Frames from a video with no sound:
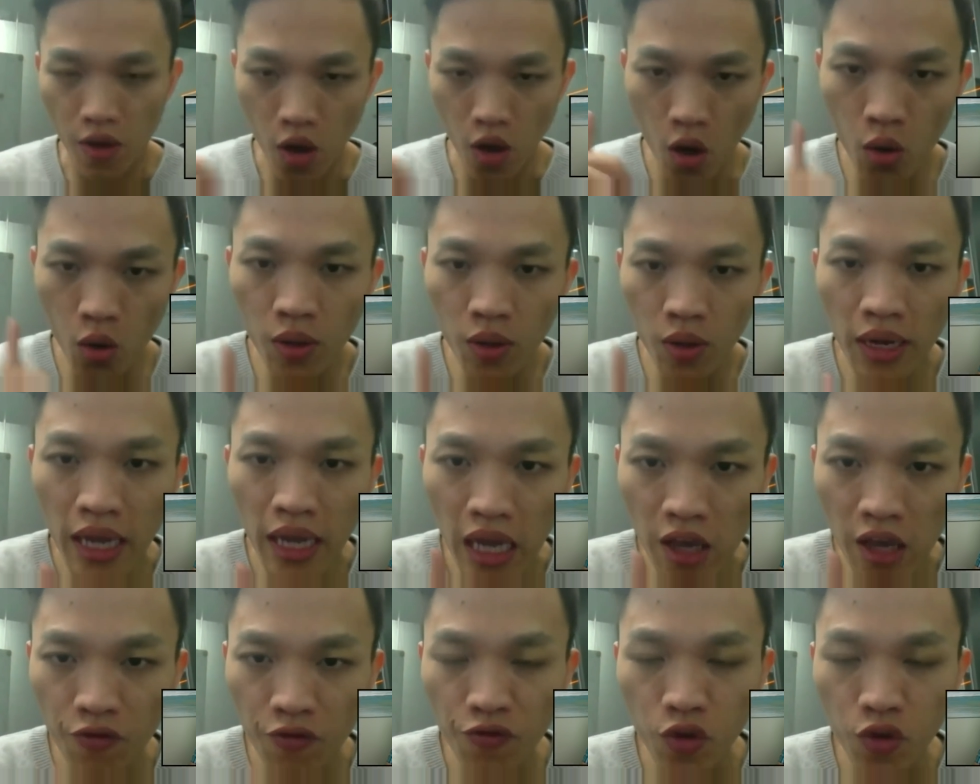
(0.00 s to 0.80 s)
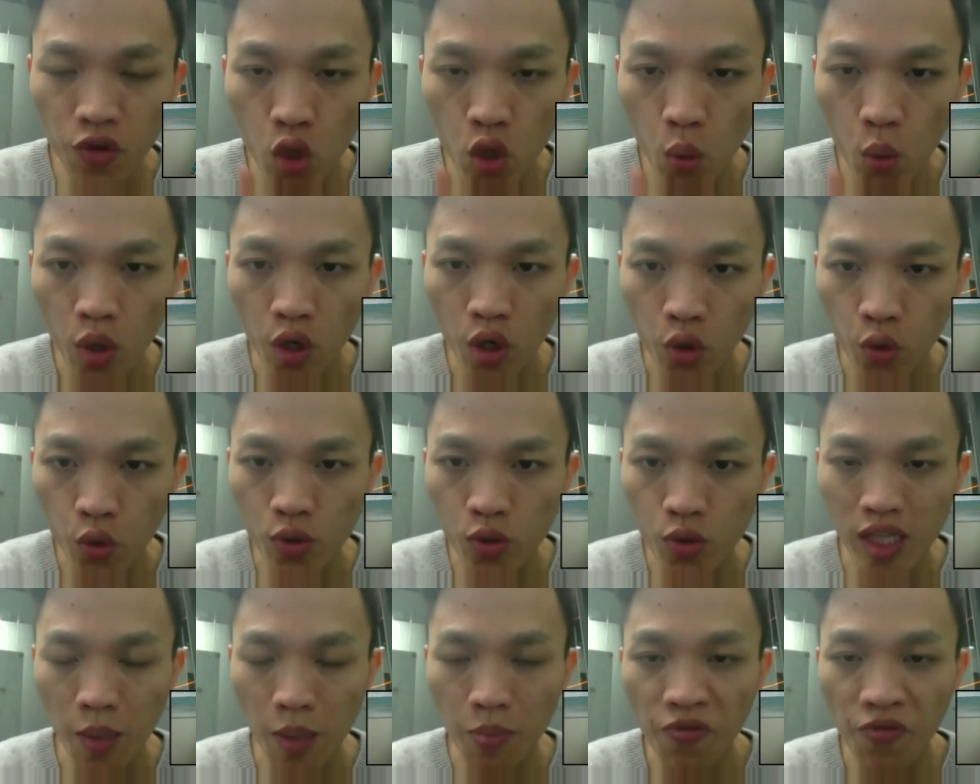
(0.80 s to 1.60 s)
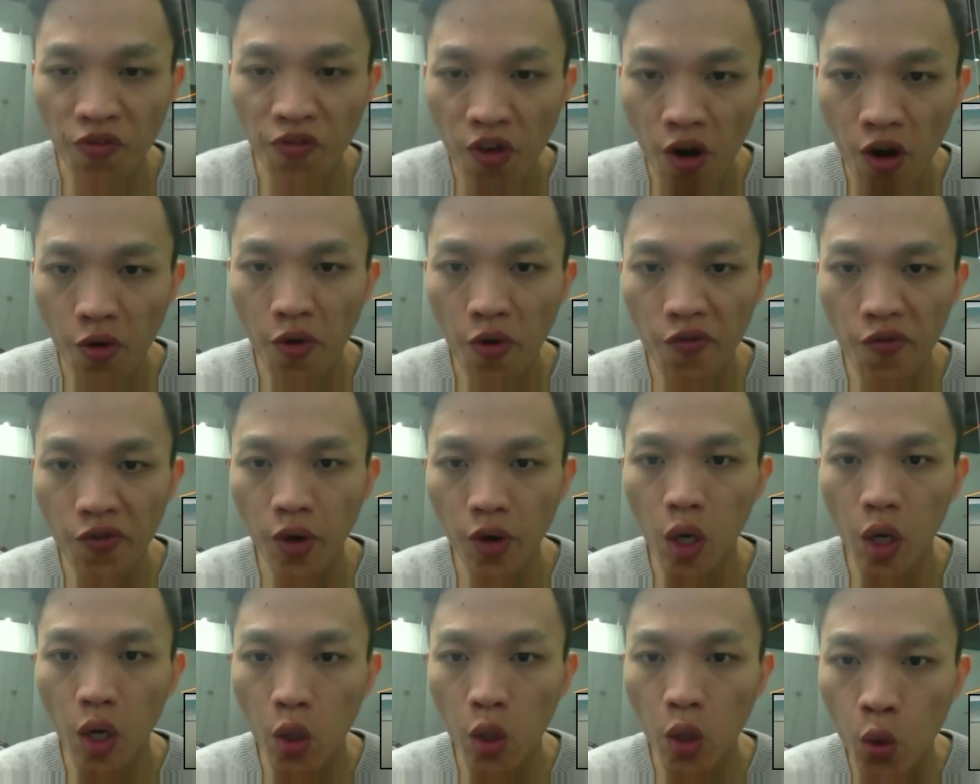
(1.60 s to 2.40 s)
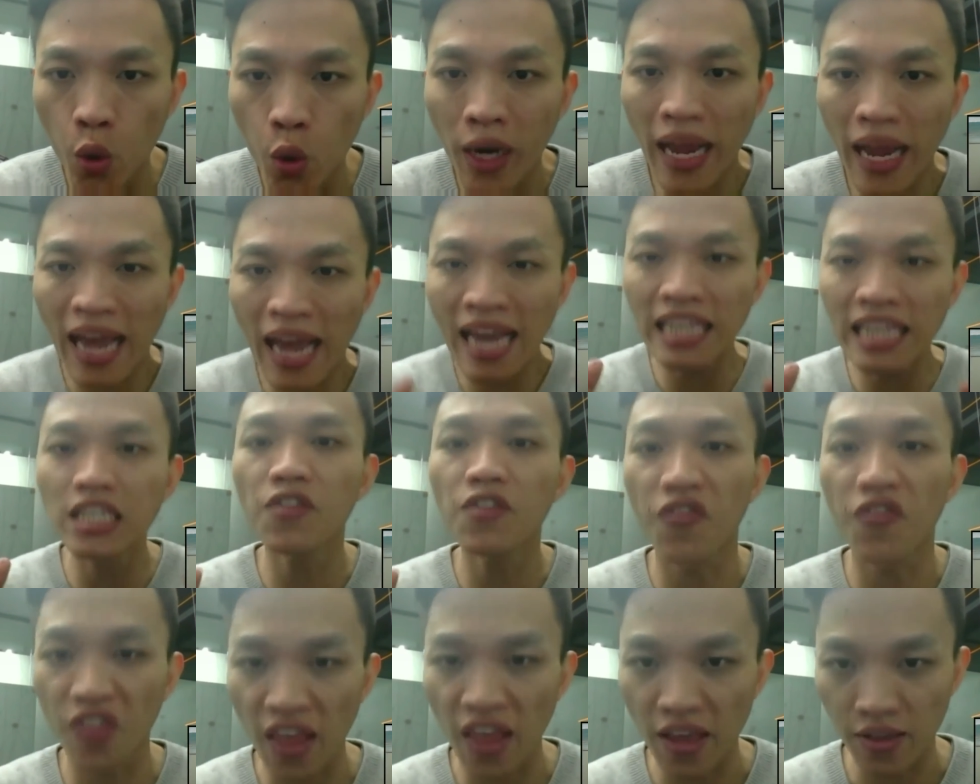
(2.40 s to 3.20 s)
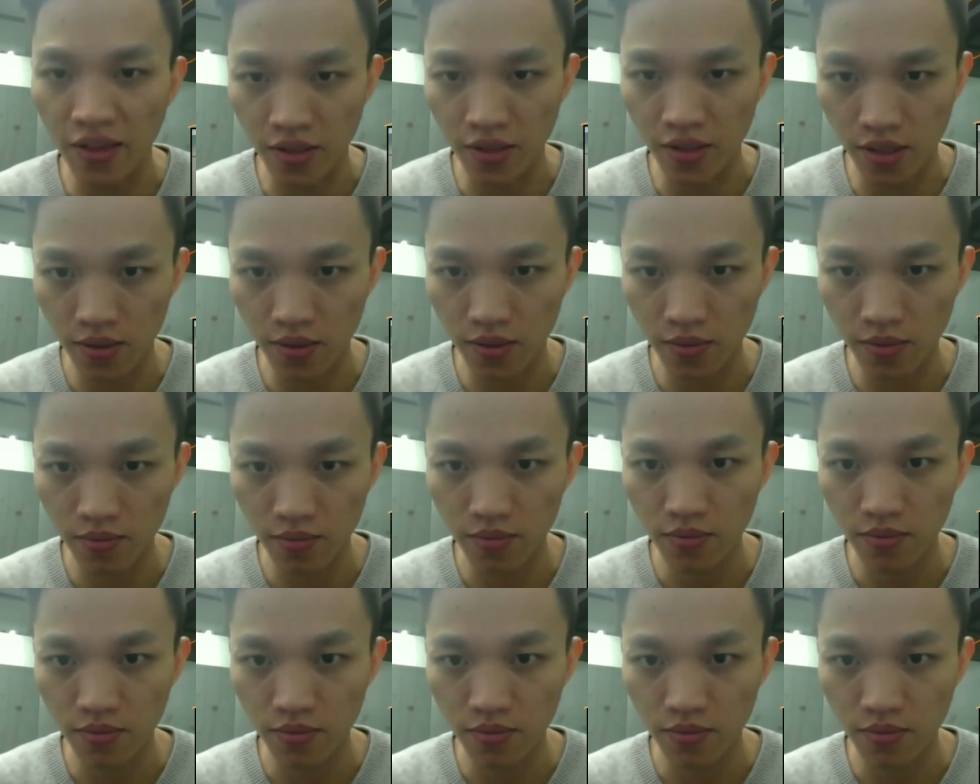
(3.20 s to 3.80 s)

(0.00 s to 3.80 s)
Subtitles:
Only if you want to do some very, very creative things,